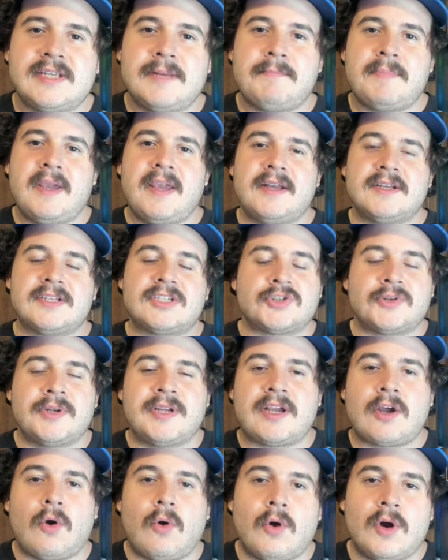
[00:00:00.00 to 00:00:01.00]
it being a
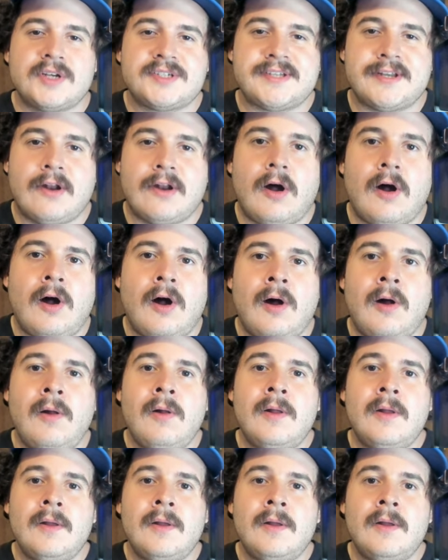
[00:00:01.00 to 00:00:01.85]
street course and all.